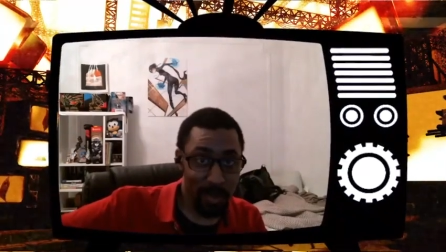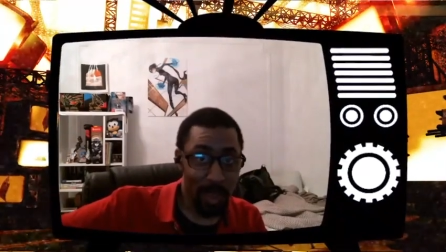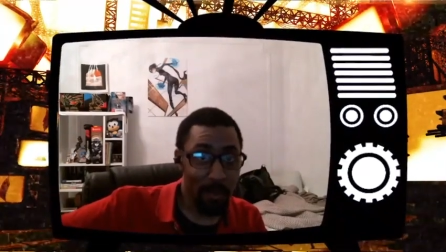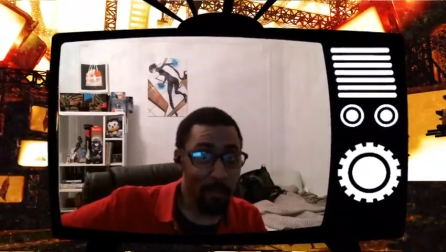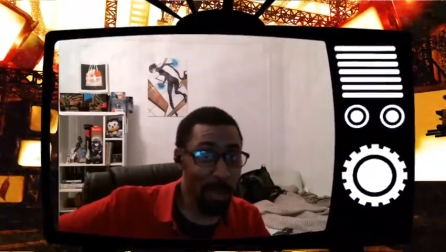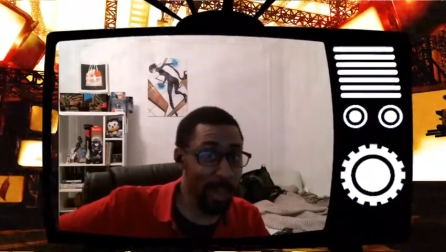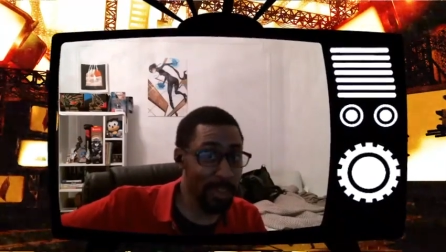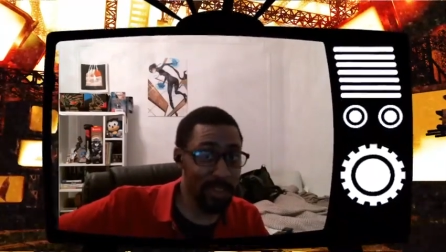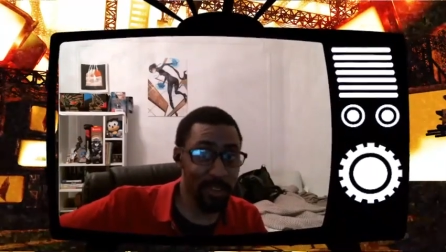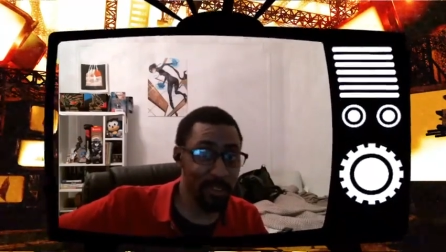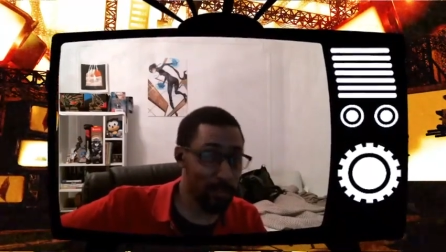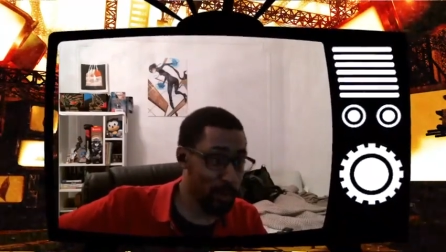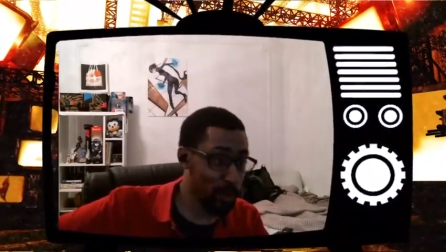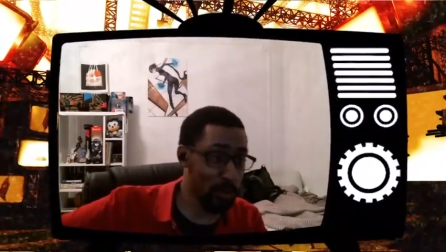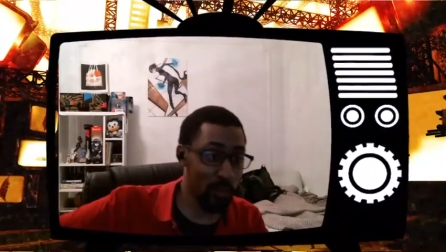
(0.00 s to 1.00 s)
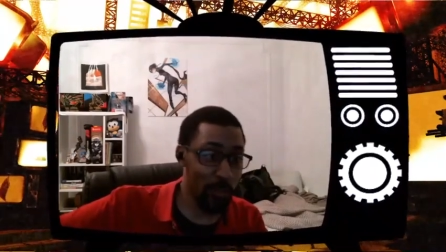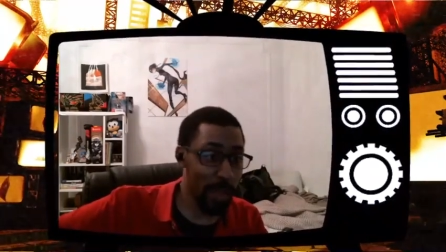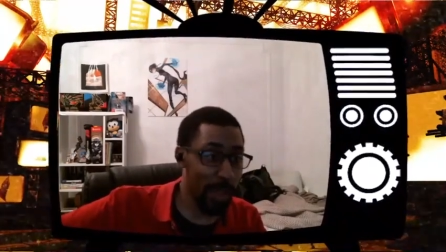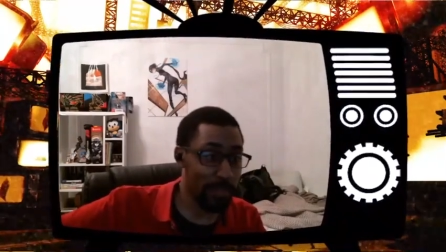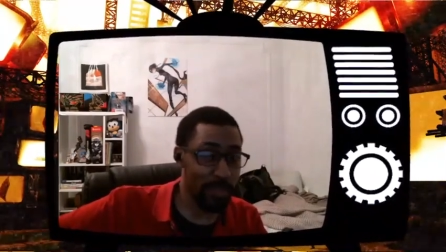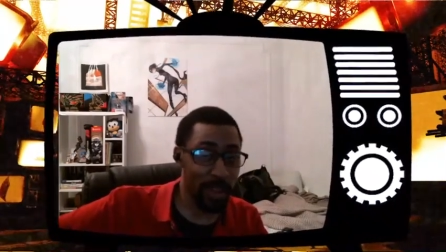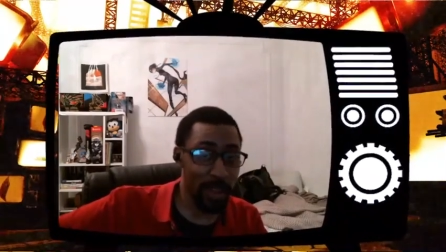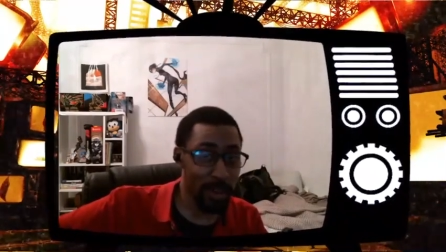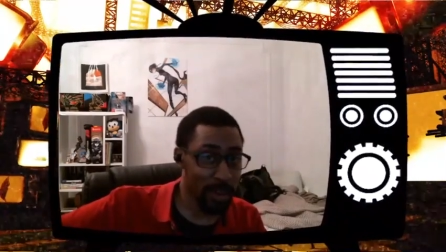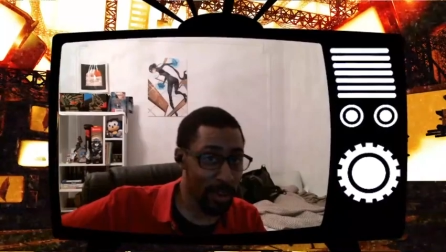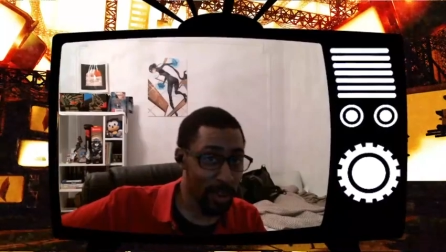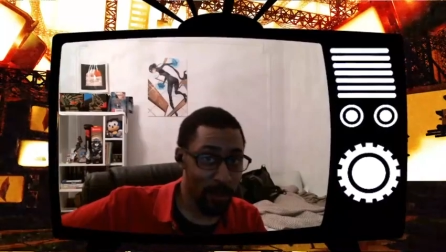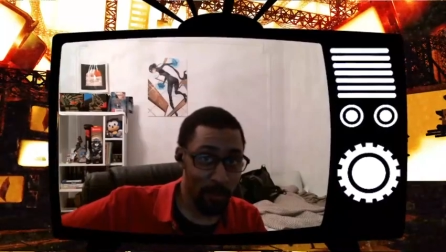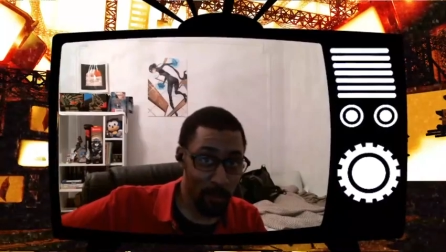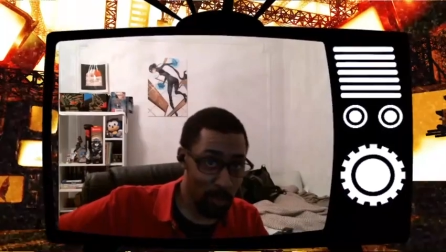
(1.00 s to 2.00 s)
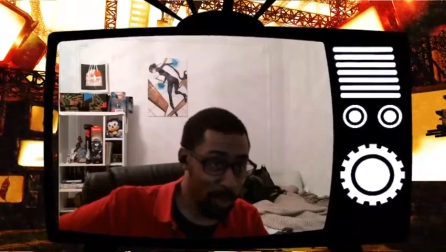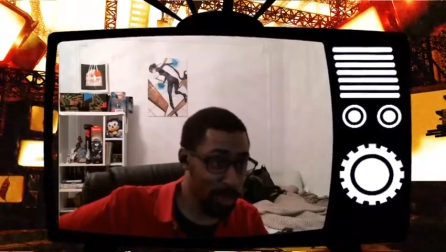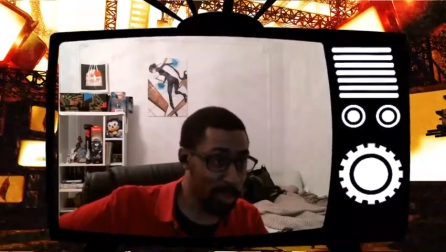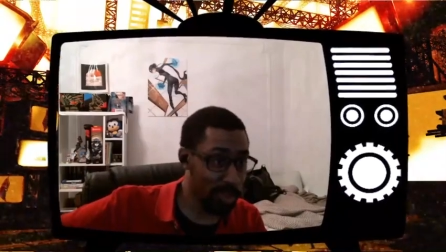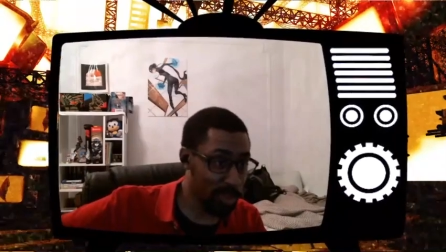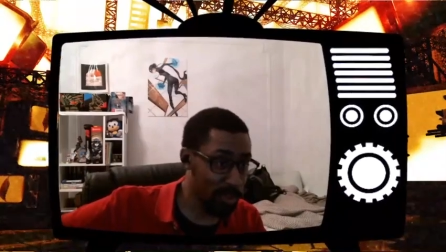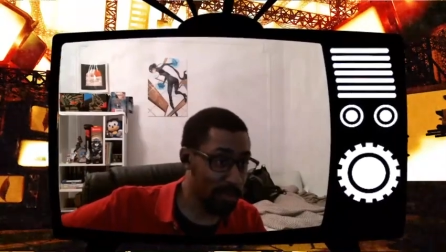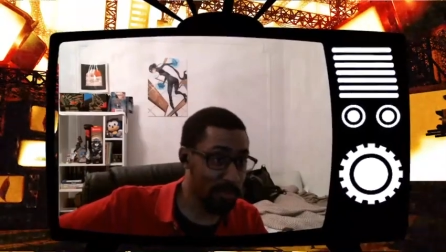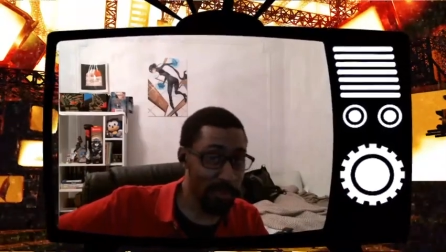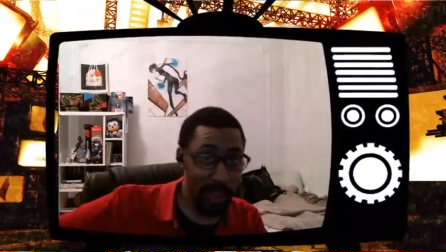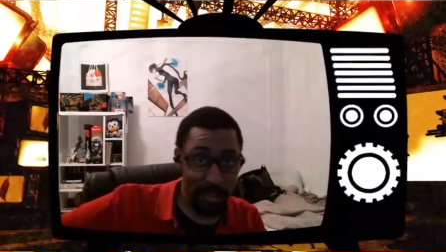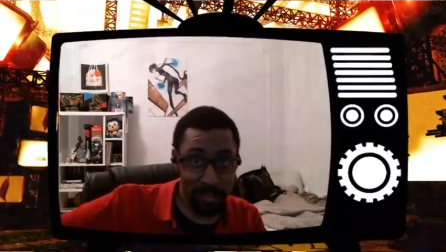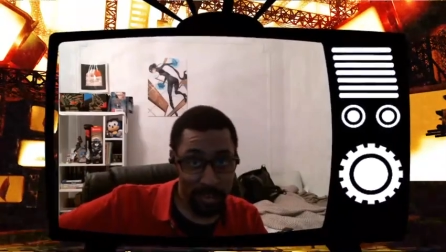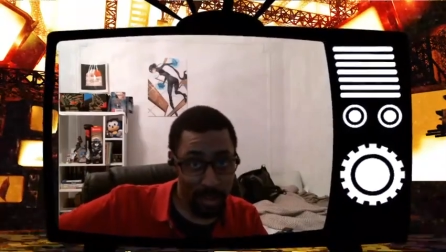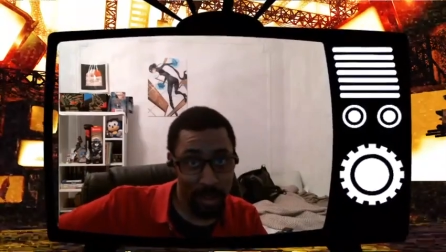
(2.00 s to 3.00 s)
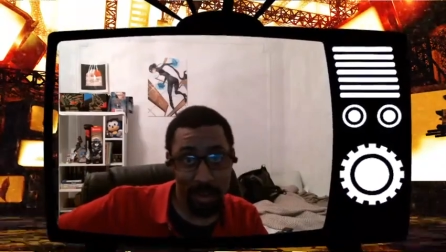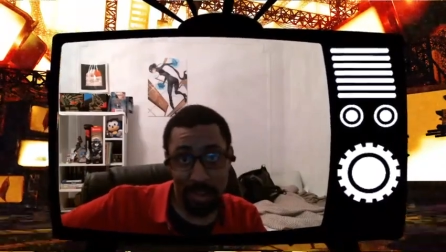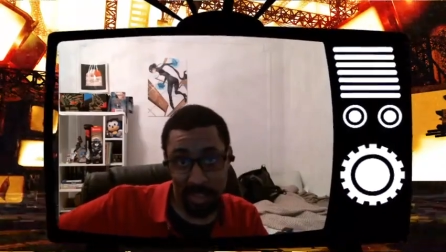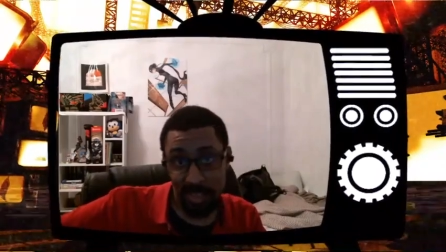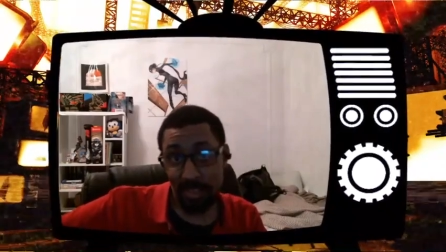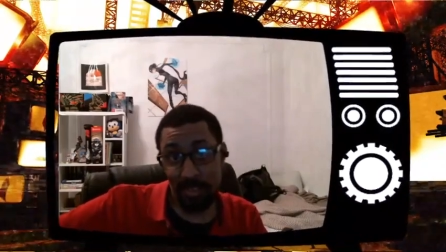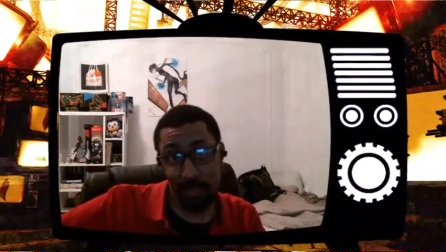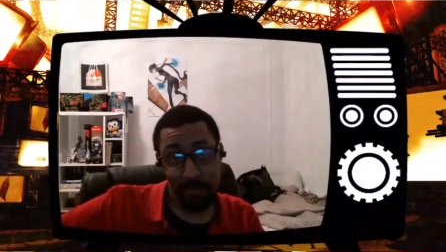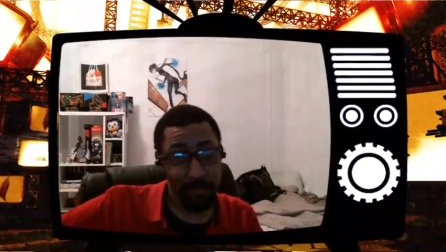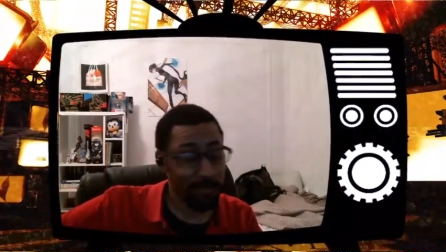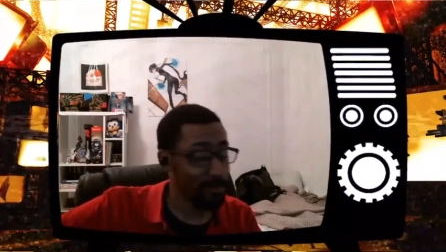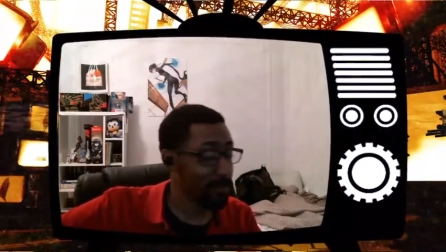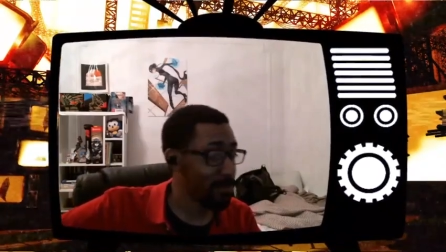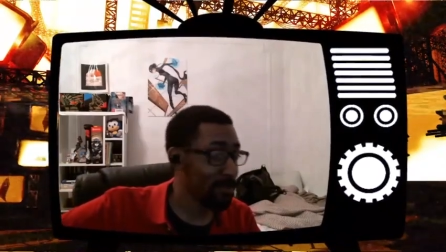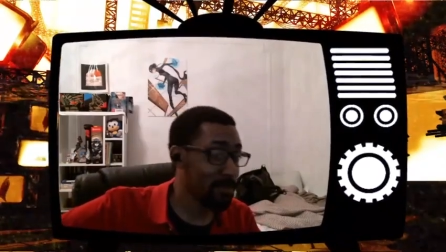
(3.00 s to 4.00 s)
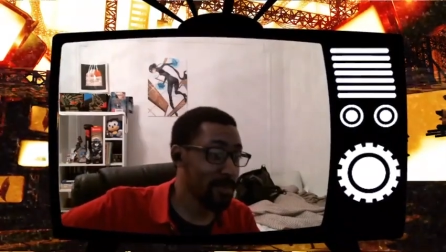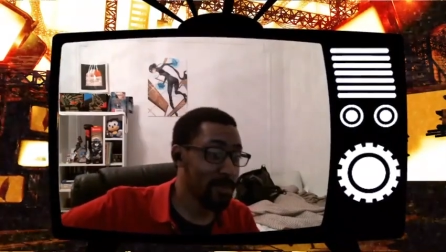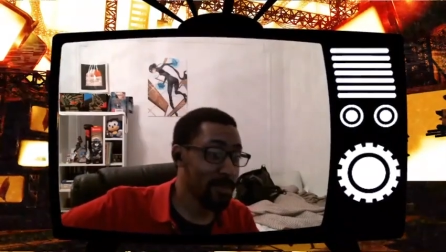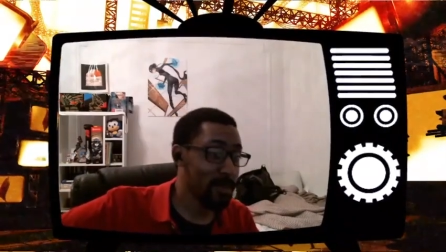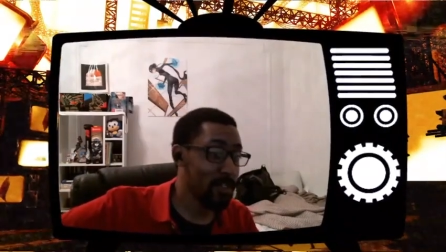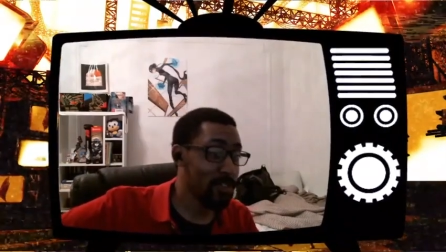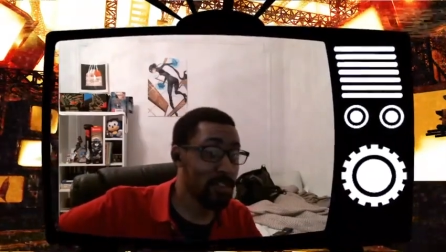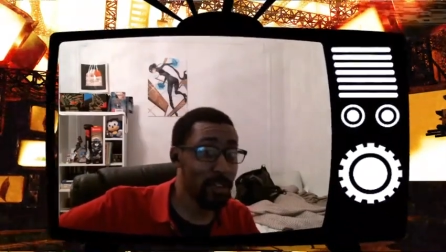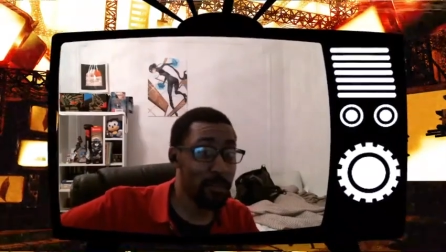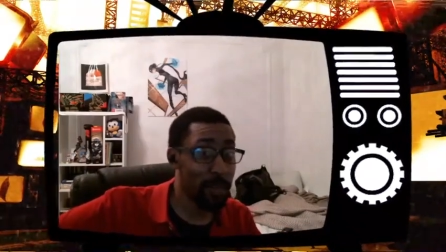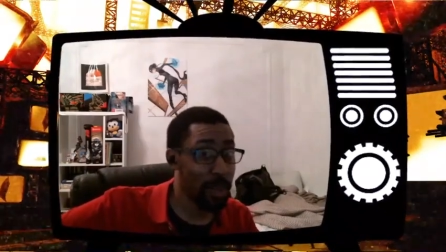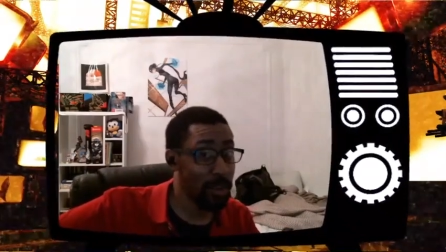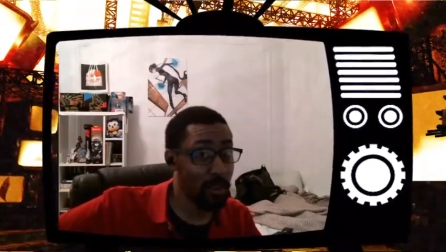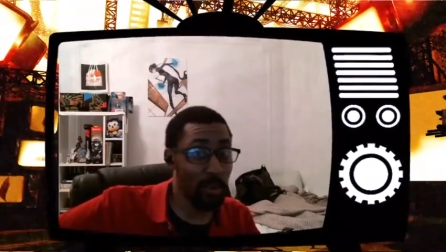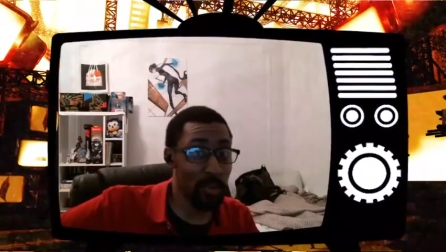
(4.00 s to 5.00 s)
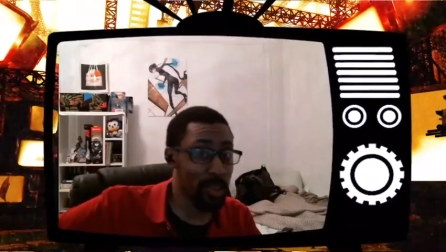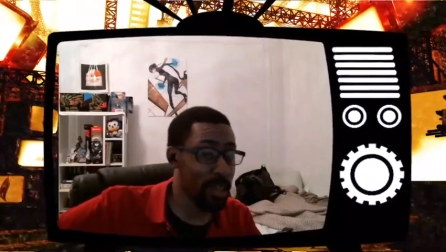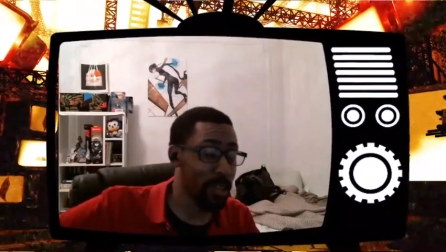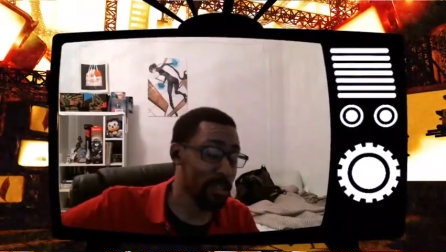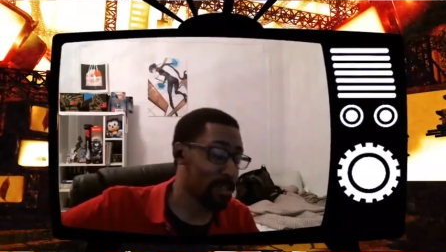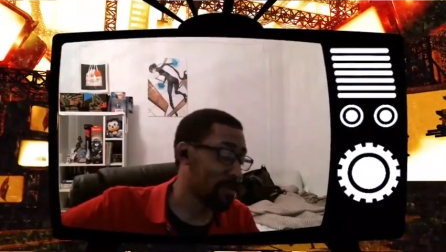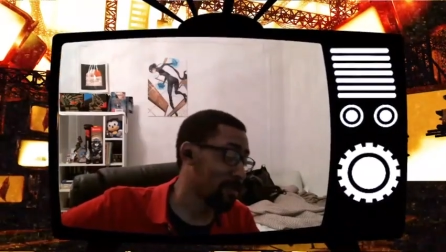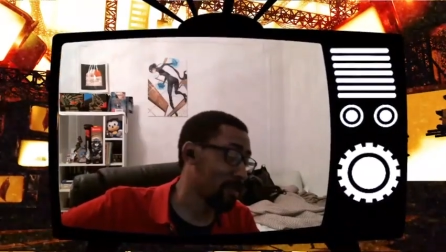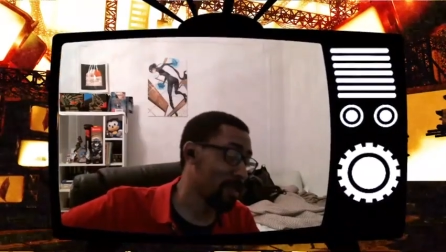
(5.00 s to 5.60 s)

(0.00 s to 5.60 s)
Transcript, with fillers: my sense of neutral back then was next to non existent. Shit made no sense.